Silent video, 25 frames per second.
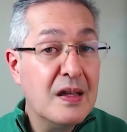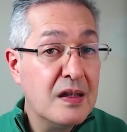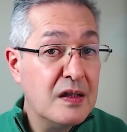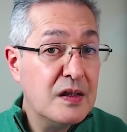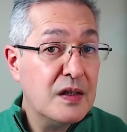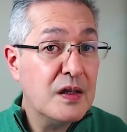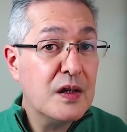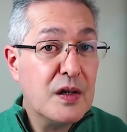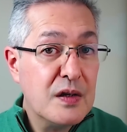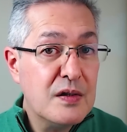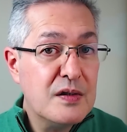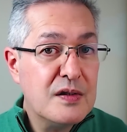
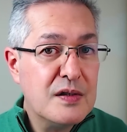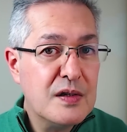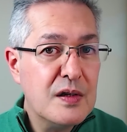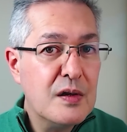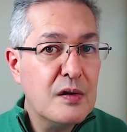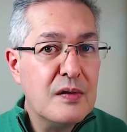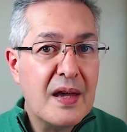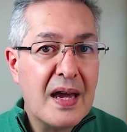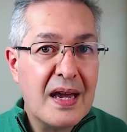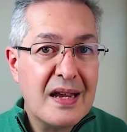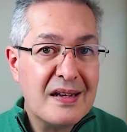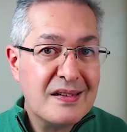you could
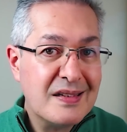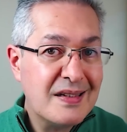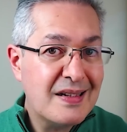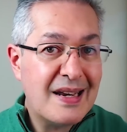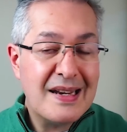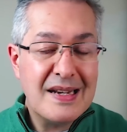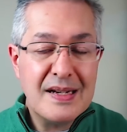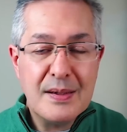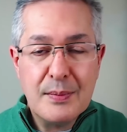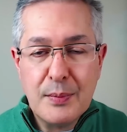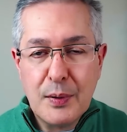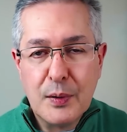do that at
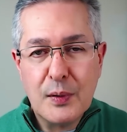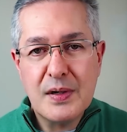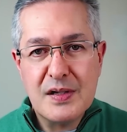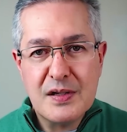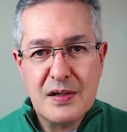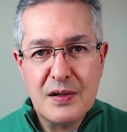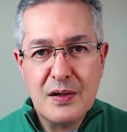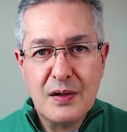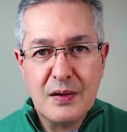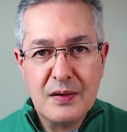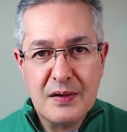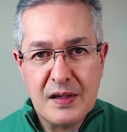any point
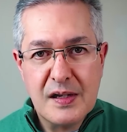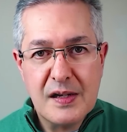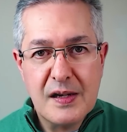during the